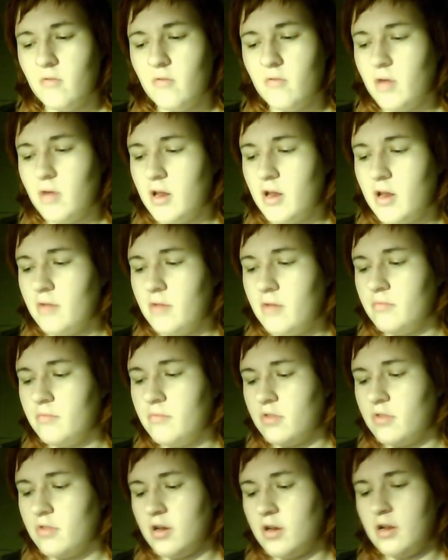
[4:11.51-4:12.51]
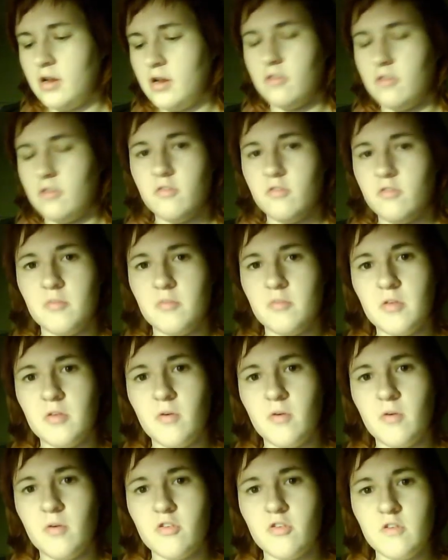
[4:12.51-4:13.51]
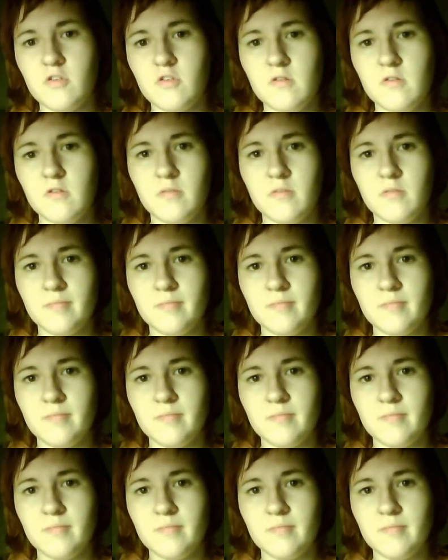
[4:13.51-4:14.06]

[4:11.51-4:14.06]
right now. Thought I'd answer some of the questions.